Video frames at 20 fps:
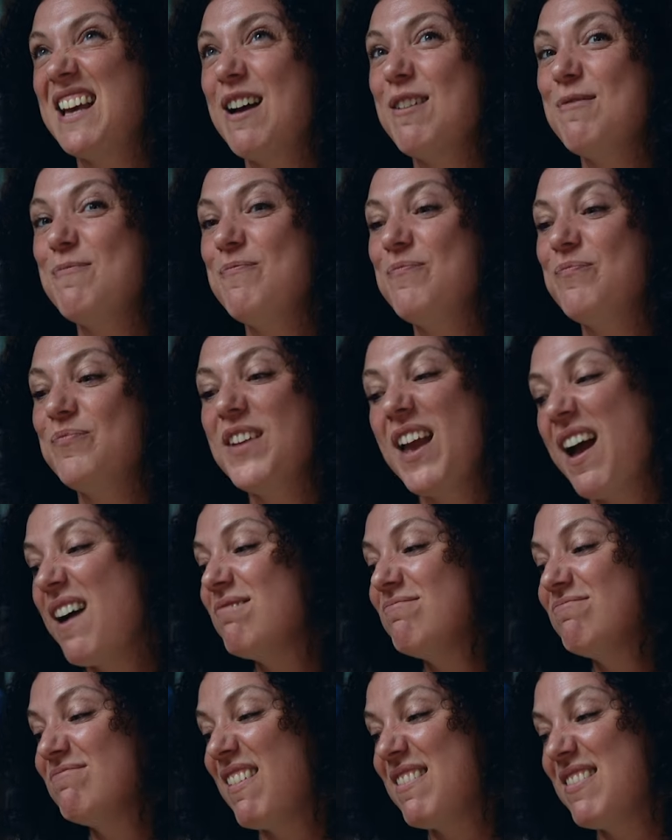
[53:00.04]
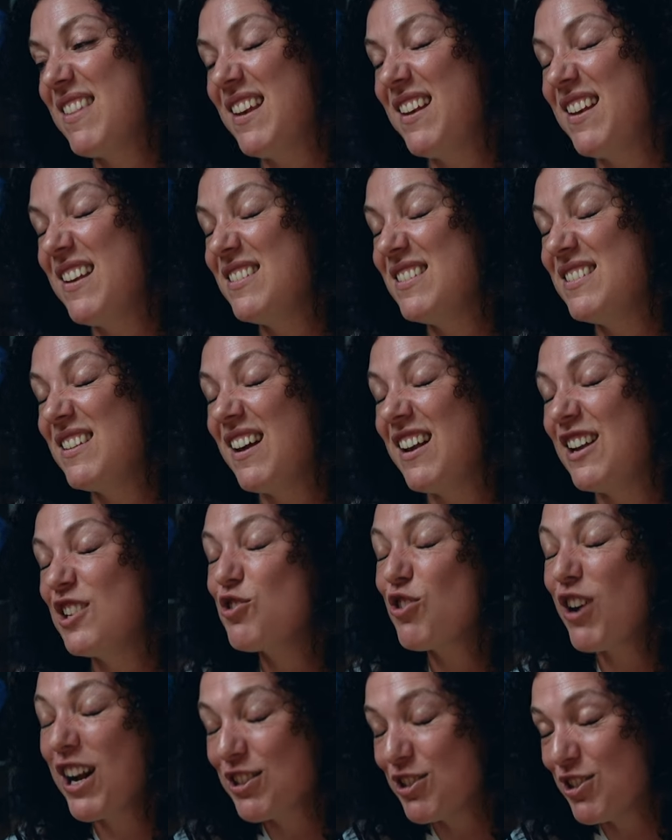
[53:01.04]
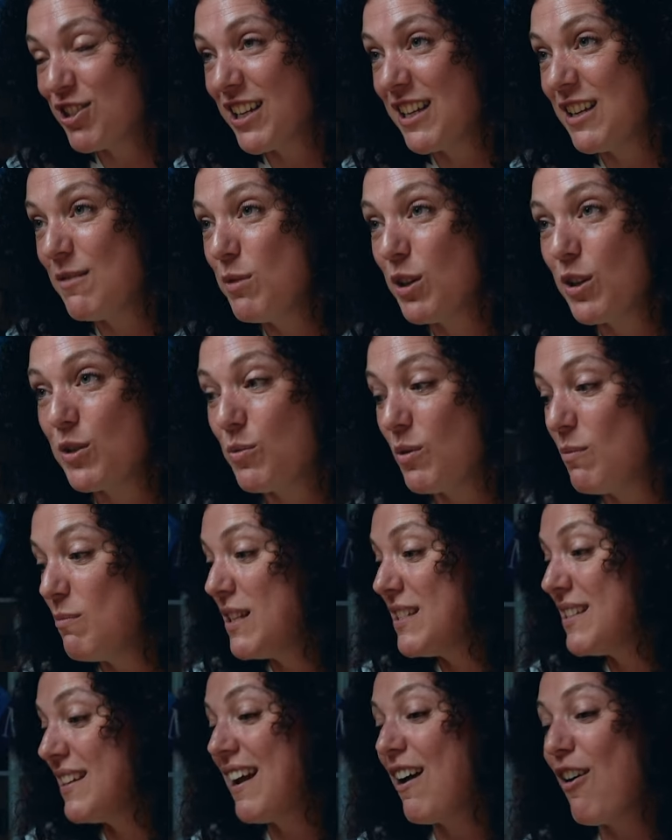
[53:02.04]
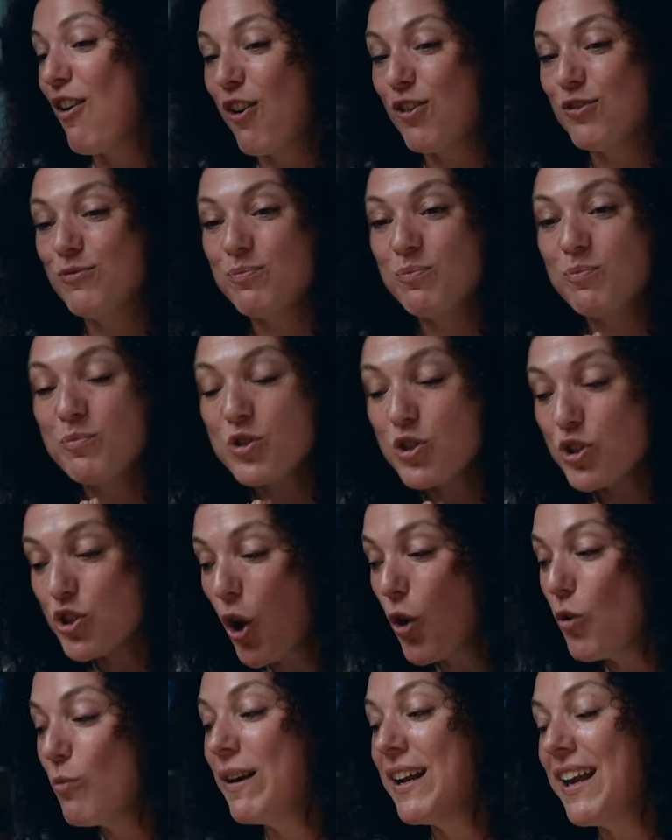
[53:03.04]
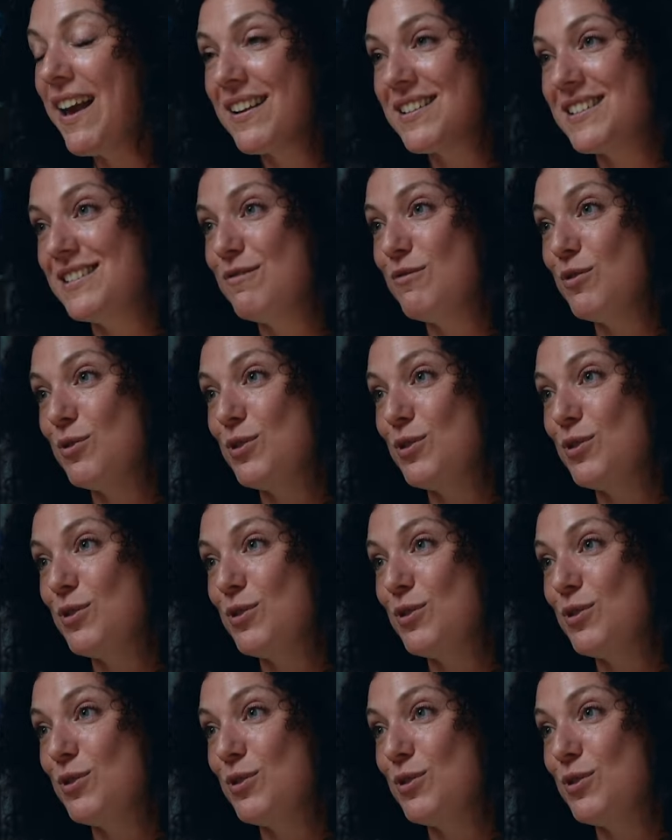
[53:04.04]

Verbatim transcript: um, yeah, I think it's a tragedy because we're missing out on so many excellent